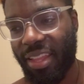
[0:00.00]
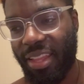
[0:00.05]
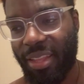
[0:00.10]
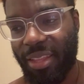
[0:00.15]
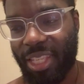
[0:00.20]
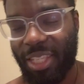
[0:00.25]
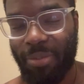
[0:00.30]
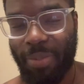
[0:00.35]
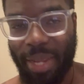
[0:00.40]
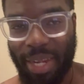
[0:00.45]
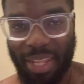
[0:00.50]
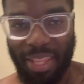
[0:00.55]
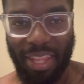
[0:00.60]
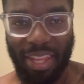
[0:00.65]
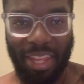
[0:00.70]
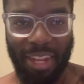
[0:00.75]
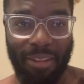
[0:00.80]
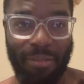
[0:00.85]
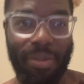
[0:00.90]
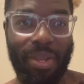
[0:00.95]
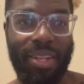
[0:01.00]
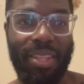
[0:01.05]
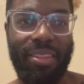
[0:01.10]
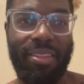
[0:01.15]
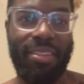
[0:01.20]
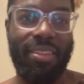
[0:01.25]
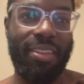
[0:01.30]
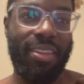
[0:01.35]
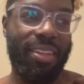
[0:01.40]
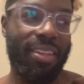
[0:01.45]
spending that kind of money
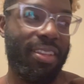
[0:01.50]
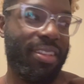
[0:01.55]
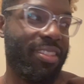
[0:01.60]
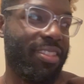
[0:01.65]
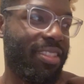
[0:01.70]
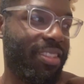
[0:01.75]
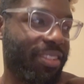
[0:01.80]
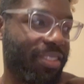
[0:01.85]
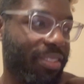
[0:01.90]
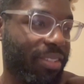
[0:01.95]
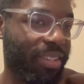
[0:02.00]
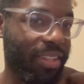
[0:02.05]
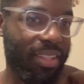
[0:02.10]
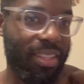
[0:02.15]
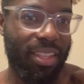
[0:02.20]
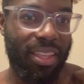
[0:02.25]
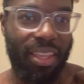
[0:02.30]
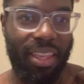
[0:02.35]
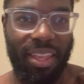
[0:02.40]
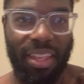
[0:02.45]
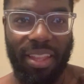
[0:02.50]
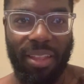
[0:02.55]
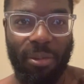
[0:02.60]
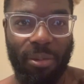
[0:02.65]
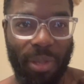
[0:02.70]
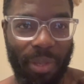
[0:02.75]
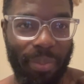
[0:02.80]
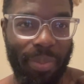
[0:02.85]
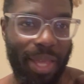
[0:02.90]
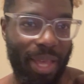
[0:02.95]
still took like
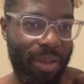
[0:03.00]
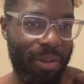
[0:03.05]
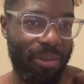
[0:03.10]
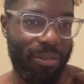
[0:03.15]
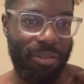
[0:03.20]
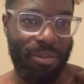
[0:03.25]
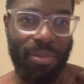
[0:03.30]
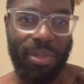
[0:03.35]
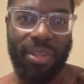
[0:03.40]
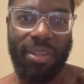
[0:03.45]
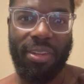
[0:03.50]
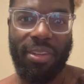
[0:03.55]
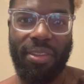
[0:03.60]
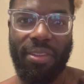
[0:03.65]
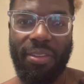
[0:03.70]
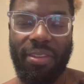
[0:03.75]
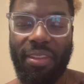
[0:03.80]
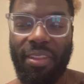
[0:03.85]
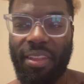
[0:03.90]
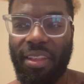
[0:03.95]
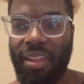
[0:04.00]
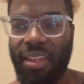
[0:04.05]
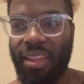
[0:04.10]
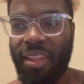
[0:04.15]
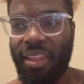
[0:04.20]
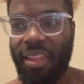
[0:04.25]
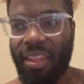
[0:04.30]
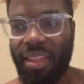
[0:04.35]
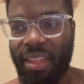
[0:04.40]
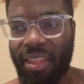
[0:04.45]
willpower for me to do.
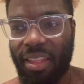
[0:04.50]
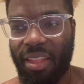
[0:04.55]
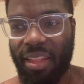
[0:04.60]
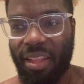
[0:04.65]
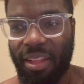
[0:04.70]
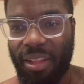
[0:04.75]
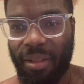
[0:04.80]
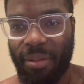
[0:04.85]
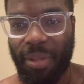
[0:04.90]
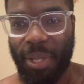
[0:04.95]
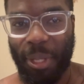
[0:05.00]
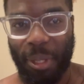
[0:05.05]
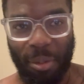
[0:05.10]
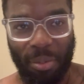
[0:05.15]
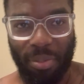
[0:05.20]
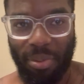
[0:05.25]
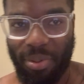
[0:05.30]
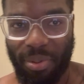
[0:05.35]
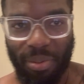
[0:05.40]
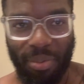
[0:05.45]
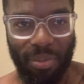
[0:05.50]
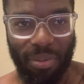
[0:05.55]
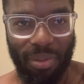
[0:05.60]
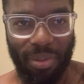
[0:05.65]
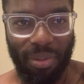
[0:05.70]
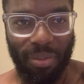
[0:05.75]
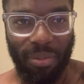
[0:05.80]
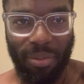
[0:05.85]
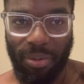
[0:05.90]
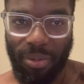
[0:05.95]
I hope
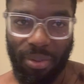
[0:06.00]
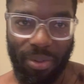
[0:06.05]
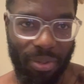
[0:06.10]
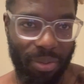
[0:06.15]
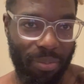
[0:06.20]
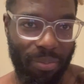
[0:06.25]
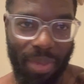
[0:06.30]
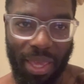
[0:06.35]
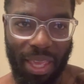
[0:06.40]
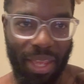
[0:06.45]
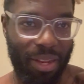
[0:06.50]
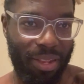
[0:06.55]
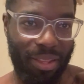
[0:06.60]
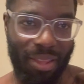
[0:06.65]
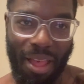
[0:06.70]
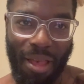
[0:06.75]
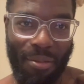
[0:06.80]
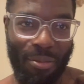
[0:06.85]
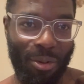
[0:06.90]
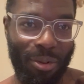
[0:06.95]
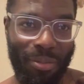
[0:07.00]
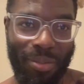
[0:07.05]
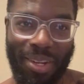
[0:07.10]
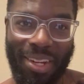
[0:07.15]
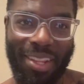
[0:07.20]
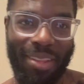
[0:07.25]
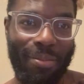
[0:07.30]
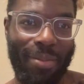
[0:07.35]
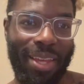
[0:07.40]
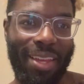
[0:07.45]
we're making a lot more
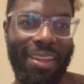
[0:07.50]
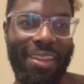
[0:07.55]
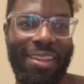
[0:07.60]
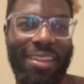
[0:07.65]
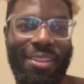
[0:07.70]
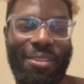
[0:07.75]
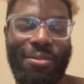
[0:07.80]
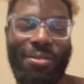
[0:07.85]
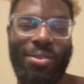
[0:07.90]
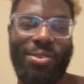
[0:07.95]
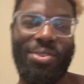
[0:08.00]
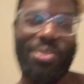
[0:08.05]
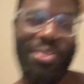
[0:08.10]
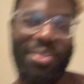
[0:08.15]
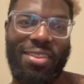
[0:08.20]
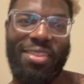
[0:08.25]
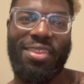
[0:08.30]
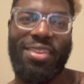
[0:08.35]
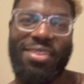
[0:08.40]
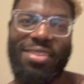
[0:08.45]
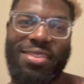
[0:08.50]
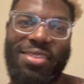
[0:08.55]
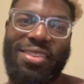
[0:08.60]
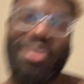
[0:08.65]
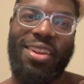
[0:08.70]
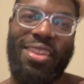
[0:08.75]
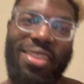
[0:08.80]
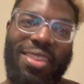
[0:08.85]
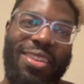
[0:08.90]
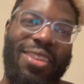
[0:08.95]
money back in the future and this is
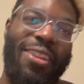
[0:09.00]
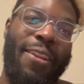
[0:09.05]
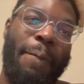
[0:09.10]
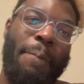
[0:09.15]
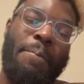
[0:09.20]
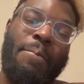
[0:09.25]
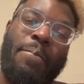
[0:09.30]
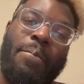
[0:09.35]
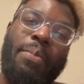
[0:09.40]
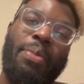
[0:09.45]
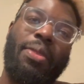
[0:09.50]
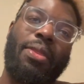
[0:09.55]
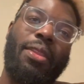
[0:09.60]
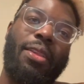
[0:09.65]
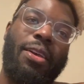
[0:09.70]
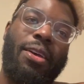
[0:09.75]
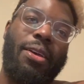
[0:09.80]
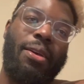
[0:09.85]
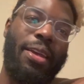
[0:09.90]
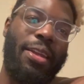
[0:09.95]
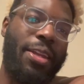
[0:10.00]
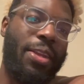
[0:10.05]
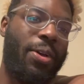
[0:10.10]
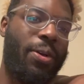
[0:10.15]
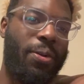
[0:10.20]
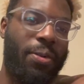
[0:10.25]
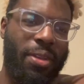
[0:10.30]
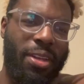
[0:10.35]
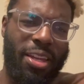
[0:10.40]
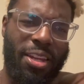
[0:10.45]
nothing. I
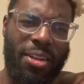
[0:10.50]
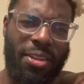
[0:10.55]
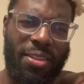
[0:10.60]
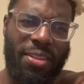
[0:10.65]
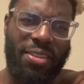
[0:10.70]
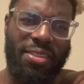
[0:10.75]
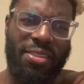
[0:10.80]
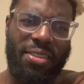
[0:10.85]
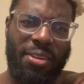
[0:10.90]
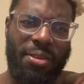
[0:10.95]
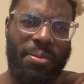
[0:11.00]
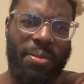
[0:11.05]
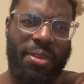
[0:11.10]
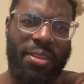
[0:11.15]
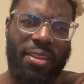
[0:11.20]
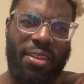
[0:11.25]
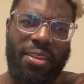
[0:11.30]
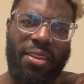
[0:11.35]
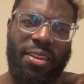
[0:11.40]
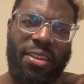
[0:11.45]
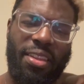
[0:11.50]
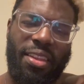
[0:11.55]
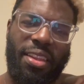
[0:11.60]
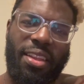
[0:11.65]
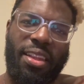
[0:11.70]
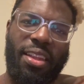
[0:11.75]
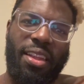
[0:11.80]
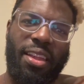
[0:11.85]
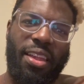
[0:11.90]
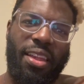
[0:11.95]
know this is gonna be it.
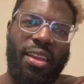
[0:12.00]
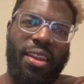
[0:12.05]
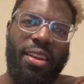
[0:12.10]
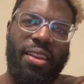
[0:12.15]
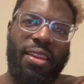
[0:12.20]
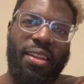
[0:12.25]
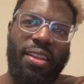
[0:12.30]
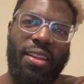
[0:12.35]
And